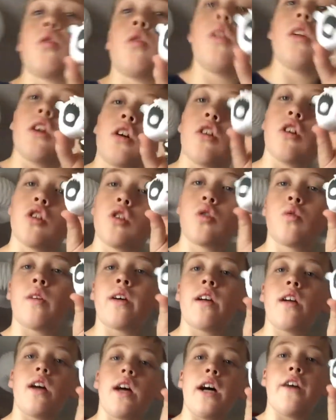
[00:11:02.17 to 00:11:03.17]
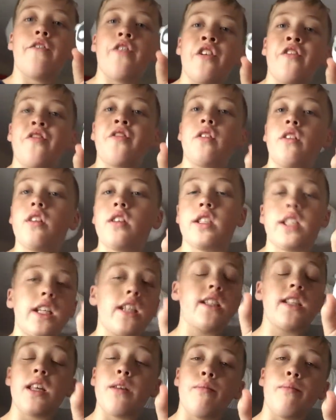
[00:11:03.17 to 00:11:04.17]
cost
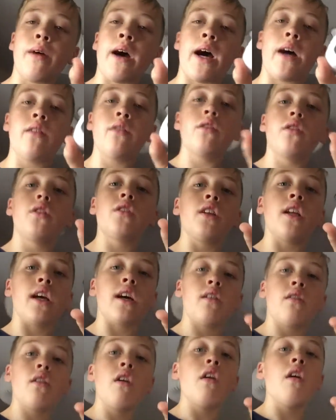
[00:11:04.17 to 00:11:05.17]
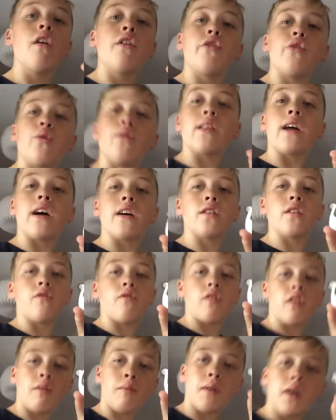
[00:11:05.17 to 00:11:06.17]
16 pounds now, 2,000
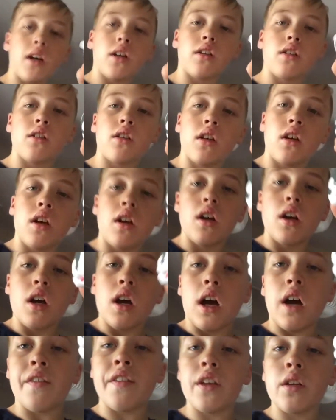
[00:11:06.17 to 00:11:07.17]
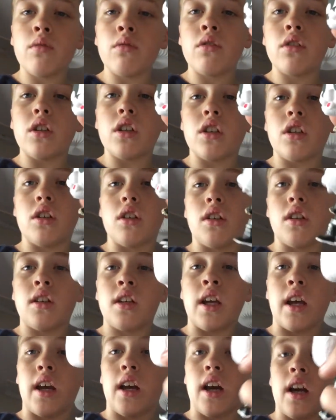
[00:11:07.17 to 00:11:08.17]
V-Bucks. And this one just looks
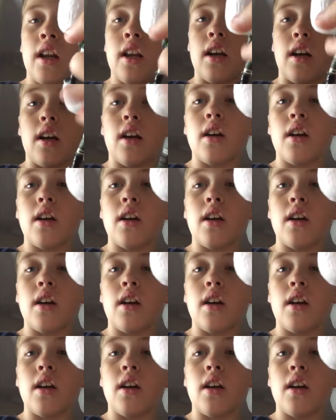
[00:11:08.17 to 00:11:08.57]
sick, and look,